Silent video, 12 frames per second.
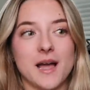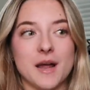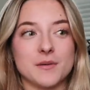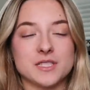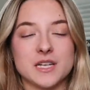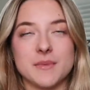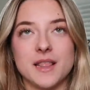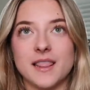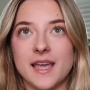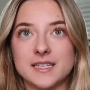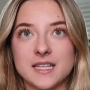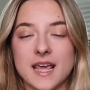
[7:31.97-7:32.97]
that I was gonna be
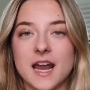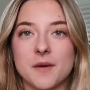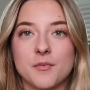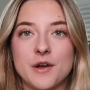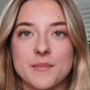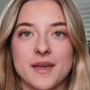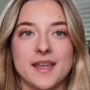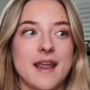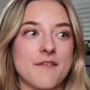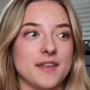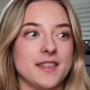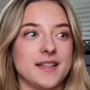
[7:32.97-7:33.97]
late to the hair appointment and
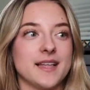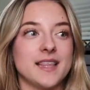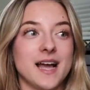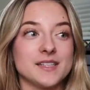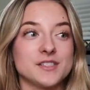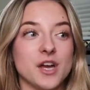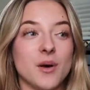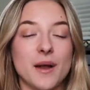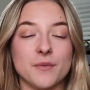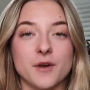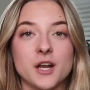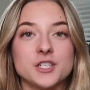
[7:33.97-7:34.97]
everything like that. So
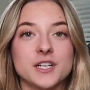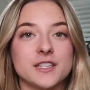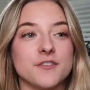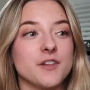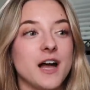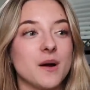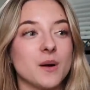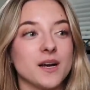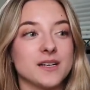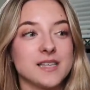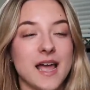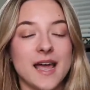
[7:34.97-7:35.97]
I rushed to get the flowers.